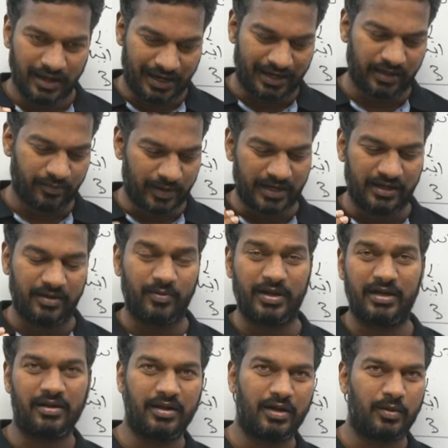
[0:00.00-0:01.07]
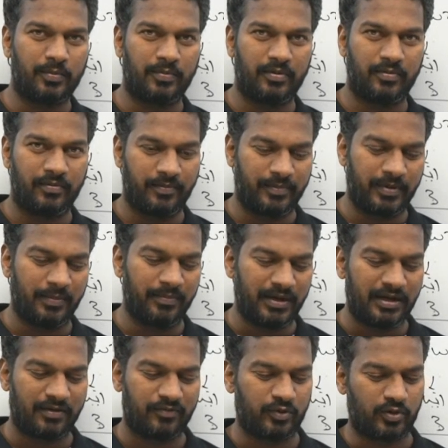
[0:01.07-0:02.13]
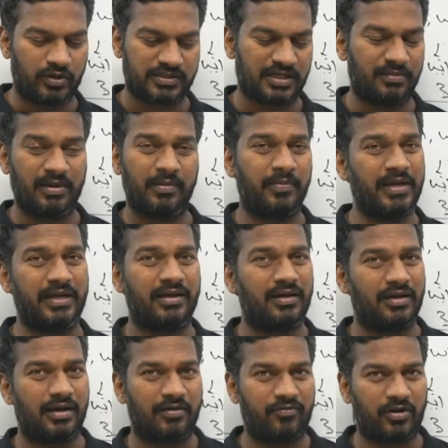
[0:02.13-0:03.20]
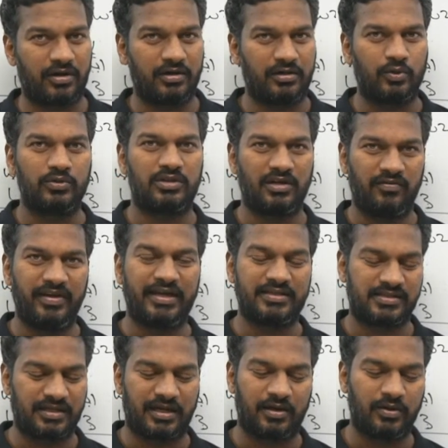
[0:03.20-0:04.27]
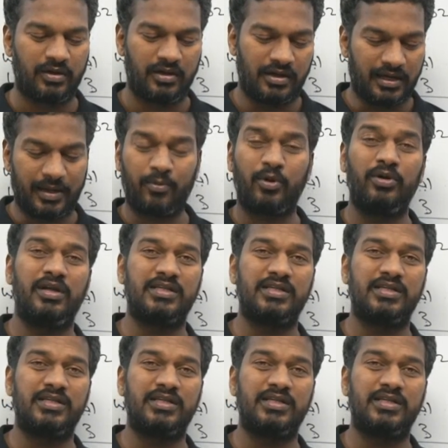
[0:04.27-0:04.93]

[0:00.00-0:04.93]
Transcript: And when by mid of the course, or maybe by after 2-3 weeks now, I'm going to